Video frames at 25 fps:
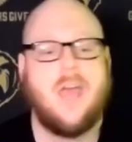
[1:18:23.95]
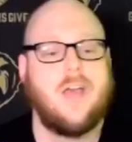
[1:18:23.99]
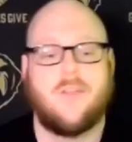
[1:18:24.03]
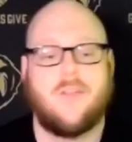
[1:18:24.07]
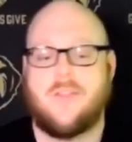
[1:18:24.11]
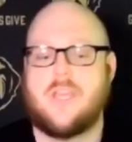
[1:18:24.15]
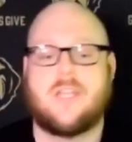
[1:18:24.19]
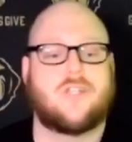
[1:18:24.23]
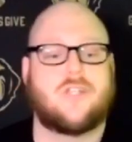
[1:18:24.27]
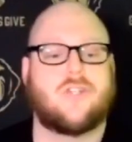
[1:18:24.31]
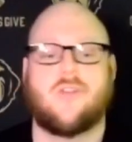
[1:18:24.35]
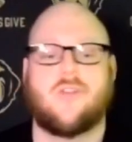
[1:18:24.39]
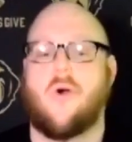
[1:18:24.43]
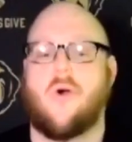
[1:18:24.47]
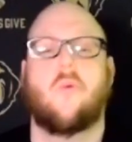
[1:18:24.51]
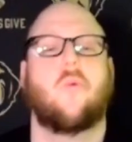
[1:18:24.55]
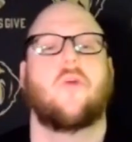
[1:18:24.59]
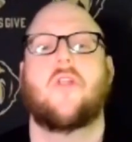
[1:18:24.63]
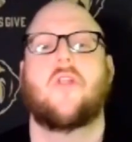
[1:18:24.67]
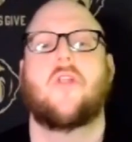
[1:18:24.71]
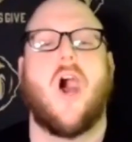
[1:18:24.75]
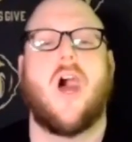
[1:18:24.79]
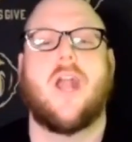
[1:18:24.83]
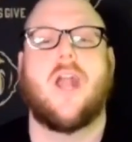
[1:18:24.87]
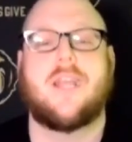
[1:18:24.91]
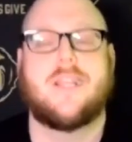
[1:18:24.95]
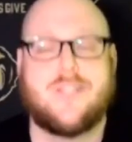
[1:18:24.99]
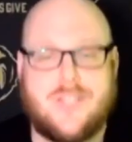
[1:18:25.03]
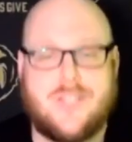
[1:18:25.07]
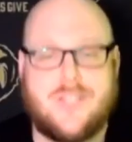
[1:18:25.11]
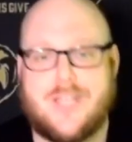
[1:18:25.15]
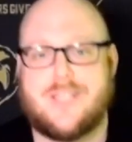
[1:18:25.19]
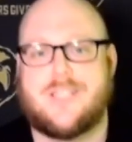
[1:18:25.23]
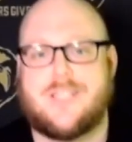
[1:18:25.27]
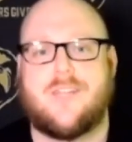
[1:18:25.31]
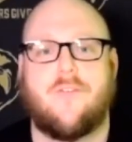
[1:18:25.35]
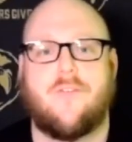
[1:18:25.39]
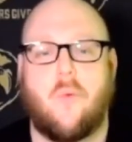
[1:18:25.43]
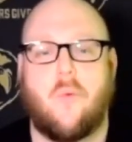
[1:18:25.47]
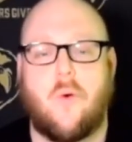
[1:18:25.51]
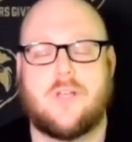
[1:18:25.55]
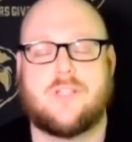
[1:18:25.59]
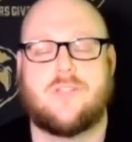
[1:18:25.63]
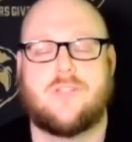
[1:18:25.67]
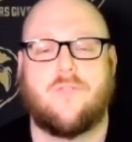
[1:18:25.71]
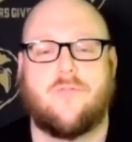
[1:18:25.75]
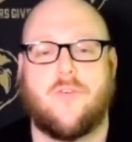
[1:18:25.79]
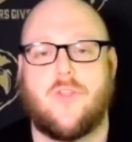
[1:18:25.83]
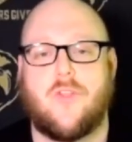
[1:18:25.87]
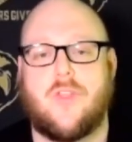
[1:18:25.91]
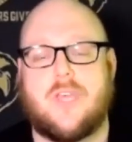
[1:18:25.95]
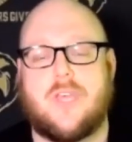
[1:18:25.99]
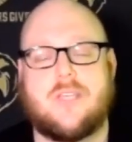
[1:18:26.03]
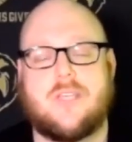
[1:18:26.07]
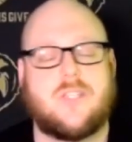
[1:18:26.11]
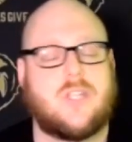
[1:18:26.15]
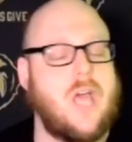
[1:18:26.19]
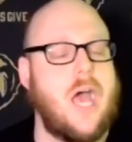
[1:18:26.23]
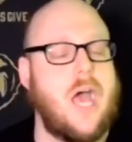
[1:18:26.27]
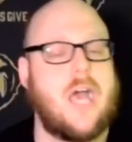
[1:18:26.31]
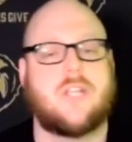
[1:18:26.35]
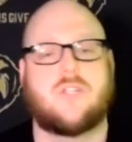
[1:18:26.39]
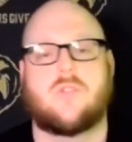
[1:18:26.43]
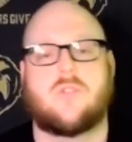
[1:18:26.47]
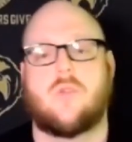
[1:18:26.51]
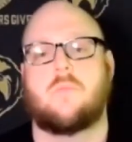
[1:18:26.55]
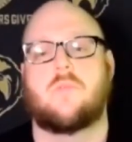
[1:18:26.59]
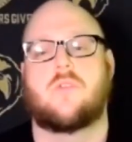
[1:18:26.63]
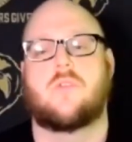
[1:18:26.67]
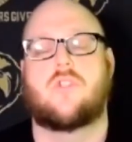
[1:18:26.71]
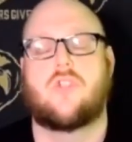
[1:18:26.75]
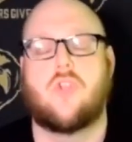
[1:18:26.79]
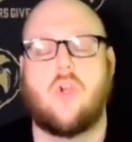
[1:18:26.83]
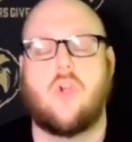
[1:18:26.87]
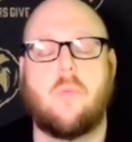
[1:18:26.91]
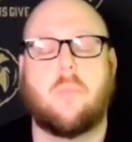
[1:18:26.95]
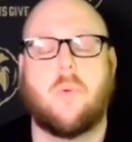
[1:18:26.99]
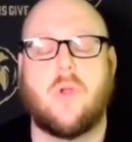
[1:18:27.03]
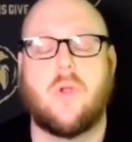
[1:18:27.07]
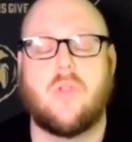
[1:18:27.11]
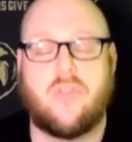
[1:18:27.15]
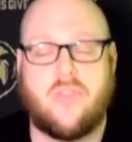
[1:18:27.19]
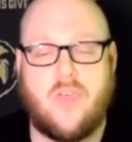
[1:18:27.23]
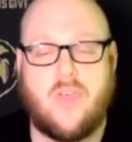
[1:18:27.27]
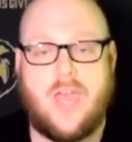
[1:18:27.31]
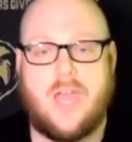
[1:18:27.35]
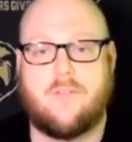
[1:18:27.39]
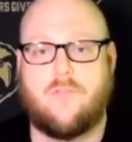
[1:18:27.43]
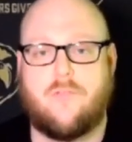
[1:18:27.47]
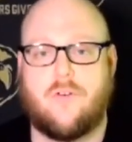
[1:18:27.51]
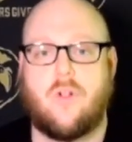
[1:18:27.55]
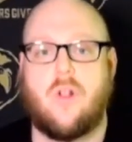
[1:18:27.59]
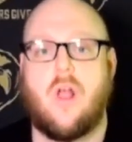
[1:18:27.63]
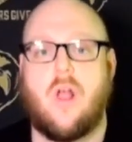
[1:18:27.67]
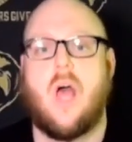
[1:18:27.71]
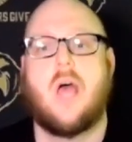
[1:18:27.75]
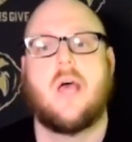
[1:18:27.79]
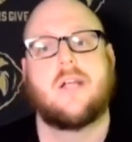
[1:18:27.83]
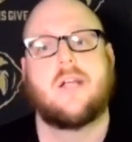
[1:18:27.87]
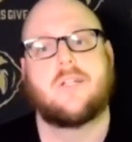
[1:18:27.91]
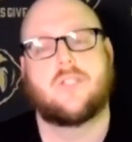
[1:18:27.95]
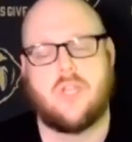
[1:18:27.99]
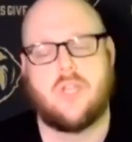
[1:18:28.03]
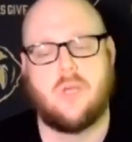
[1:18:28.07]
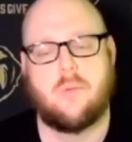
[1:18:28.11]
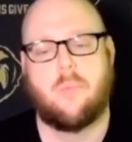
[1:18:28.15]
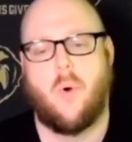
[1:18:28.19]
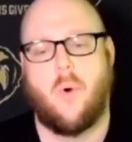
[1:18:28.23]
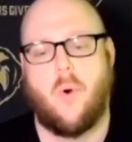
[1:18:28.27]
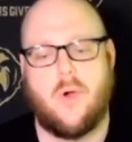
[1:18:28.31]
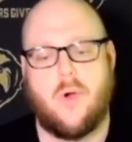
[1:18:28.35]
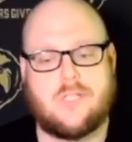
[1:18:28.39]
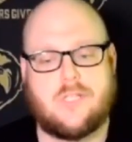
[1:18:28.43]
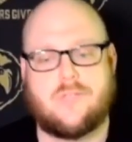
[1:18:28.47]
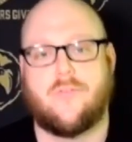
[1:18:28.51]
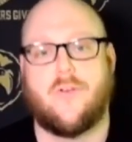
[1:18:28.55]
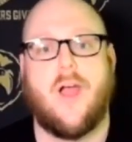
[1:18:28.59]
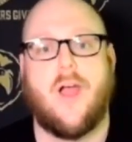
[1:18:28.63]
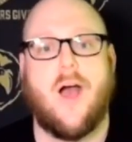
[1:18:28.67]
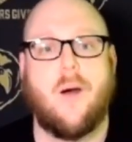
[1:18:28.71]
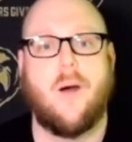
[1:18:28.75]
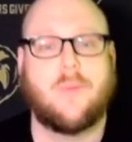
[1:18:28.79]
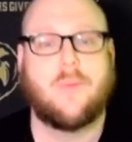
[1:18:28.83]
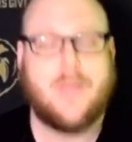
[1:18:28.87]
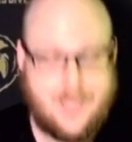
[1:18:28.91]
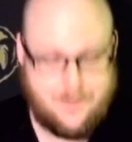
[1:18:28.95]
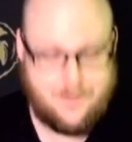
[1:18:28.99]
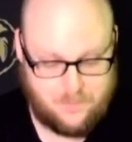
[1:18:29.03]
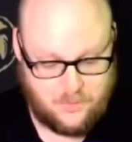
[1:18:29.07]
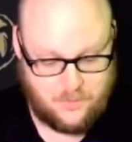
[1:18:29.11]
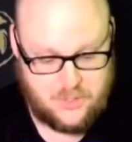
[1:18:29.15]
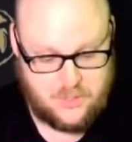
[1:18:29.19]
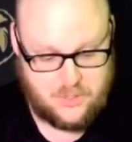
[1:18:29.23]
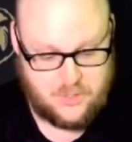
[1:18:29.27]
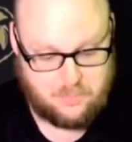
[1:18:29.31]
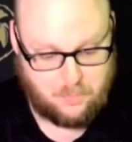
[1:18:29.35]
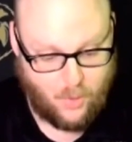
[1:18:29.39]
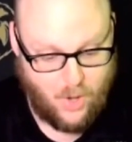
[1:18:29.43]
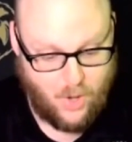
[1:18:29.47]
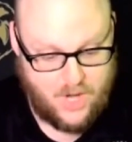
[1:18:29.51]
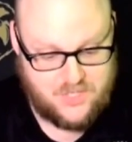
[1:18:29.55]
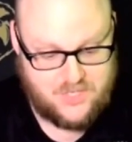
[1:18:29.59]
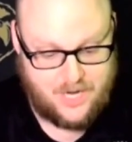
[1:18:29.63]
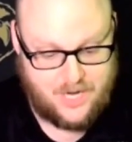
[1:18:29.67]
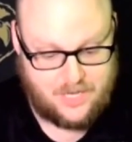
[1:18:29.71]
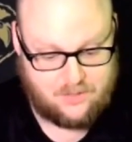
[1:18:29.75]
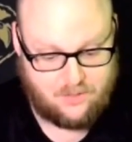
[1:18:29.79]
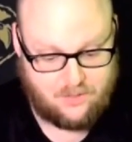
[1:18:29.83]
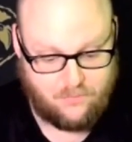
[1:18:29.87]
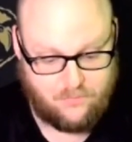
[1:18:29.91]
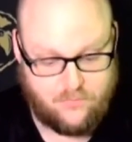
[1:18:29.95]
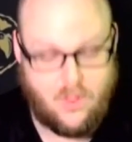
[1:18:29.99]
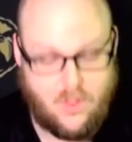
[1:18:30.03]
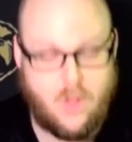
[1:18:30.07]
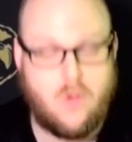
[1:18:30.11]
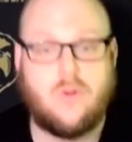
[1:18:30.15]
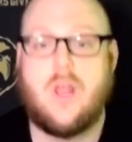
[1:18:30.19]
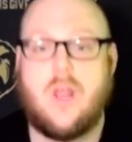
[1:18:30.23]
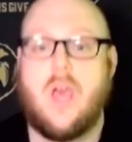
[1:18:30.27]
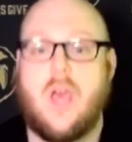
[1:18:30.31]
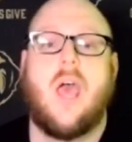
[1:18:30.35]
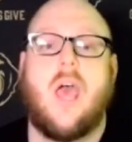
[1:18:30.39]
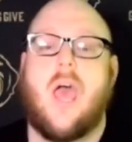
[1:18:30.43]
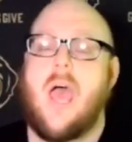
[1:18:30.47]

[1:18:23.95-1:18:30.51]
This show would not exist if it wasn't for these guys, so I'm super thankful to the boys for help keeping this project afloat.